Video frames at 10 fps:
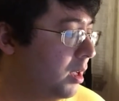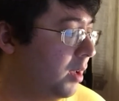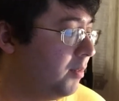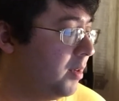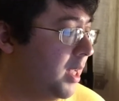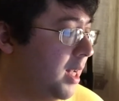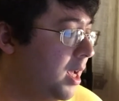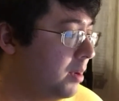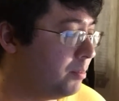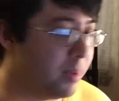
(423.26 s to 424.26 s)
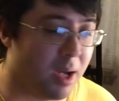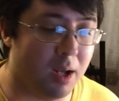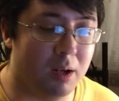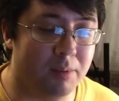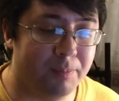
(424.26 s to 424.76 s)
if you need it,
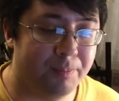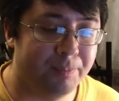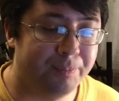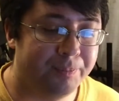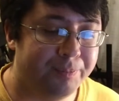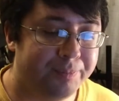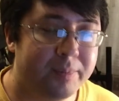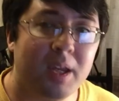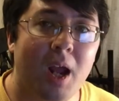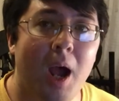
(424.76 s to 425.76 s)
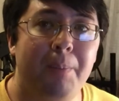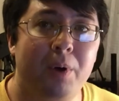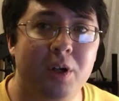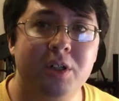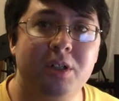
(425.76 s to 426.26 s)
but I
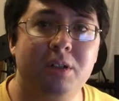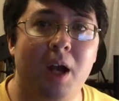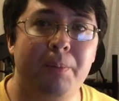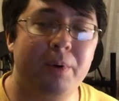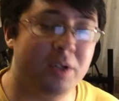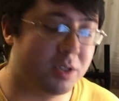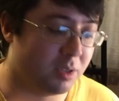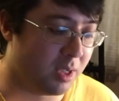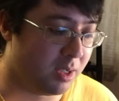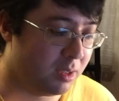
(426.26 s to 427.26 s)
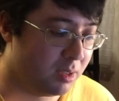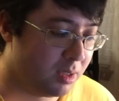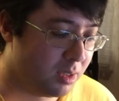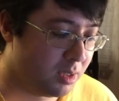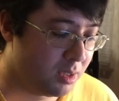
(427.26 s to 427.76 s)
personally
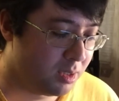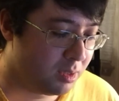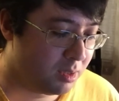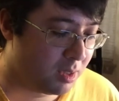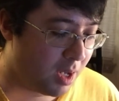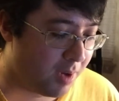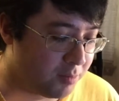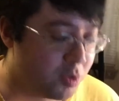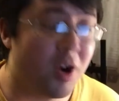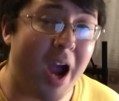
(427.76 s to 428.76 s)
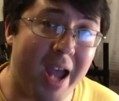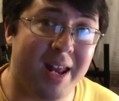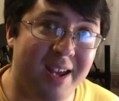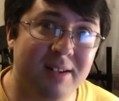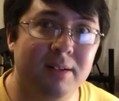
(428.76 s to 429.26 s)
have tried
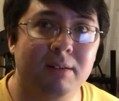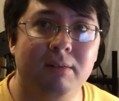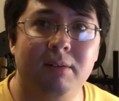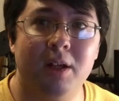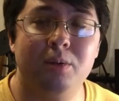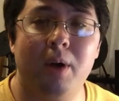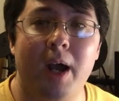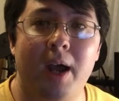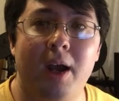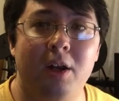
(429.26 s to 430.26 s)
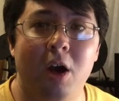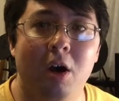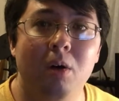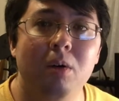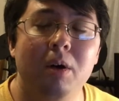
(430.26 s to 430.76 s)
it. That's why I
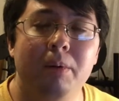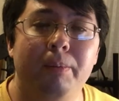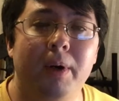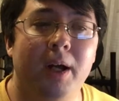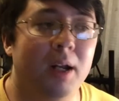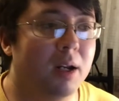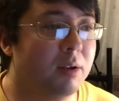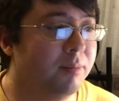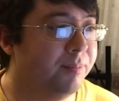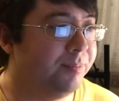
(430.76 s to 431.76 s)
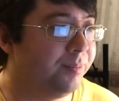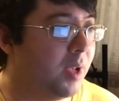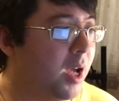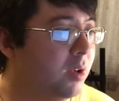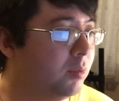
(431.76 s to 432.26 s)
know, but
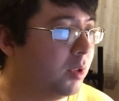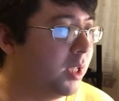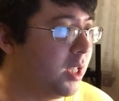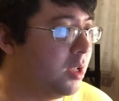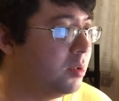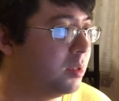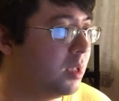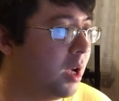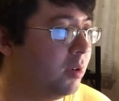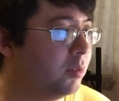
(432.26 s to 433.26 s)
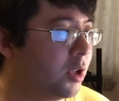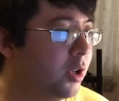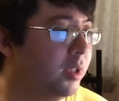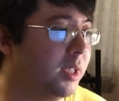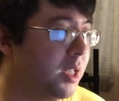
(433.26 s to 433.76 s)
I don't
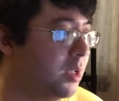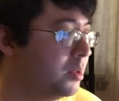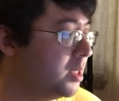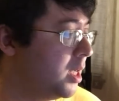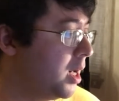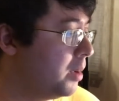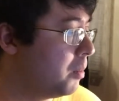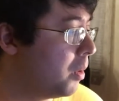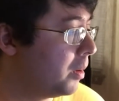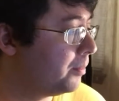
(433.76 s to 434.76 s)
currently use it anymore.